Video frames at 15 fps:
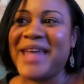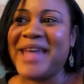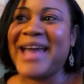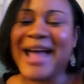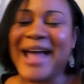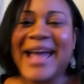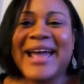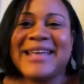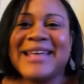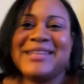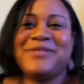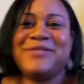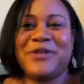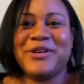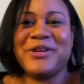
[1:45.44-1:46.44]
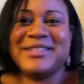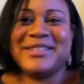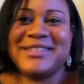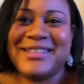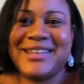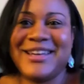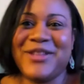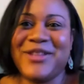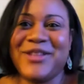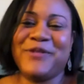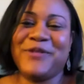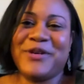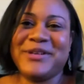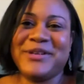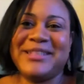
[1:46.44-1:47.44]
I guess at first, you know, the
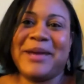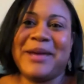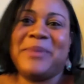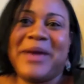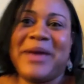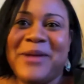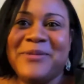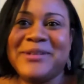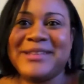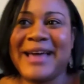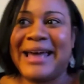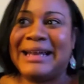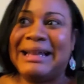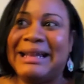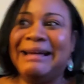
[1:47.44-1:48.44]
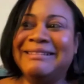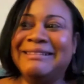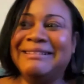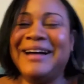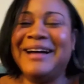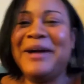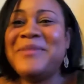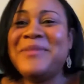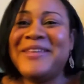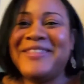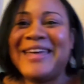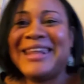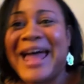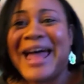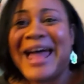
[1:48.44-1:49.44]
first step in was kind of like, oh, I hope that
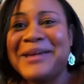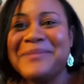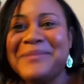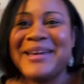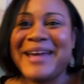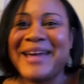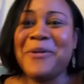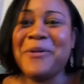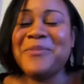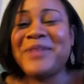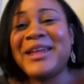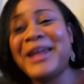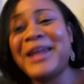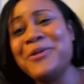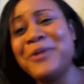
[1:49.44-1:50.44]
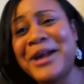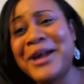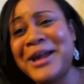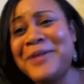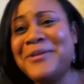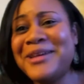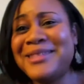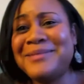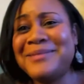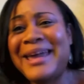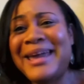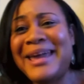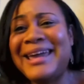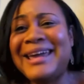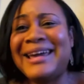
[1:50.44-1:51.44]
they like me. I hope they like working with
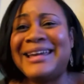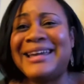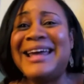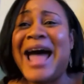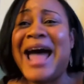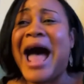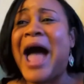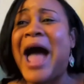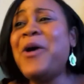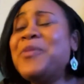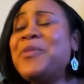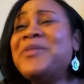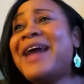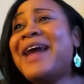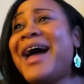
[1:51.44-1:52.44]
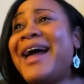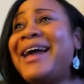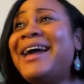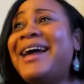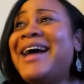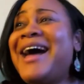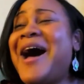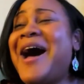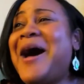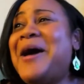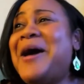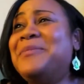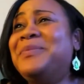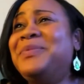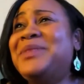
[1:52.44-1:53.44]
me. And I hope that I
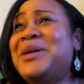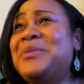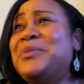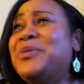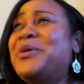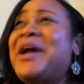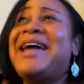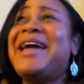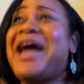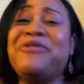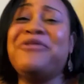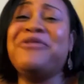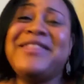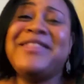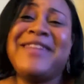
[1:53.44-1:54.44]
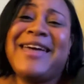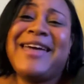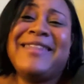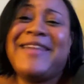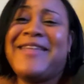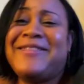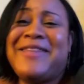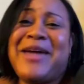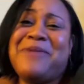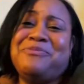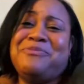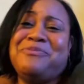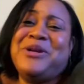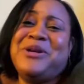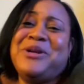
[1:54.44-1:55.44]
bring everything that they,
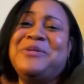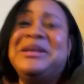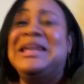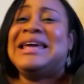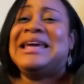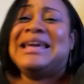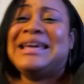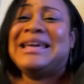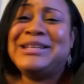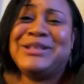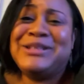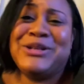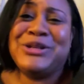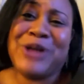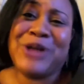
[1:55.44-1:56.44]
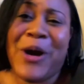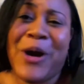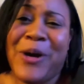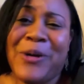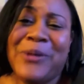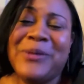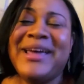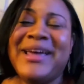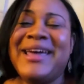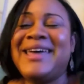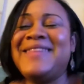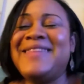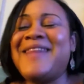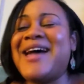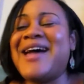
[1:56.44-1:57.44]
you know, need to the show
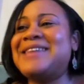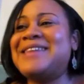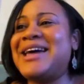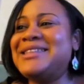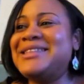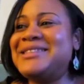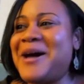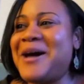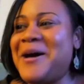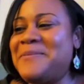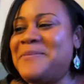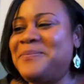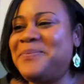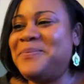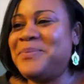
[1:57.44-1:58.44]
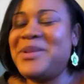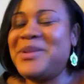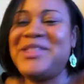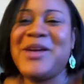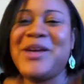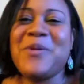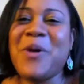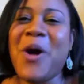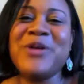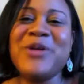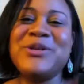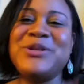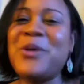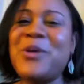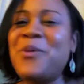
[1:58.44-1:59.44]
in that sense. But they were all
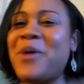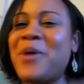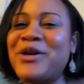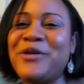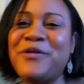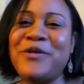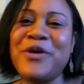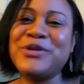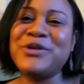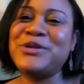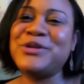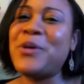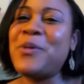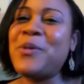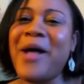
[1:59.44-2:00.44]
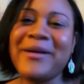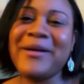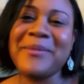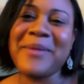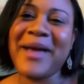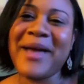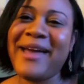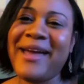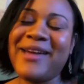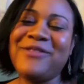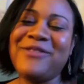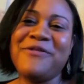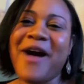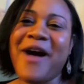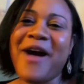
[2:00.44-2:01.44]
so wonderful, so welcoming and
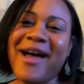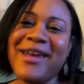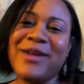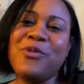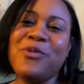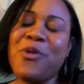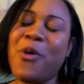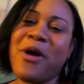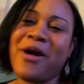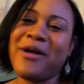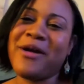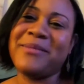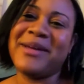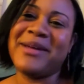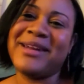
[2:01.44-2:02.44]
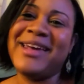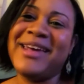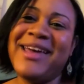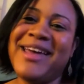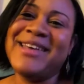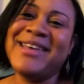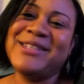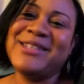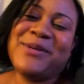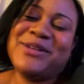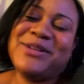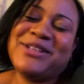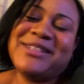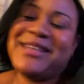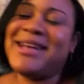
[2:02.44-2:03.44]
fun and warm. And so
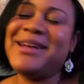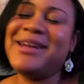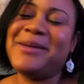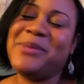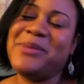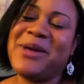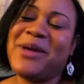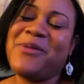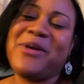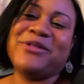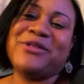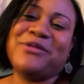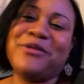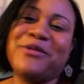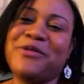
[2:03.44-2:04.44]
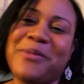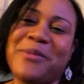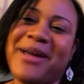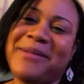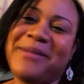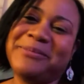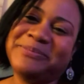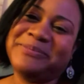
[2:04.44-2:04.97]
it just ended up being wonderful for me.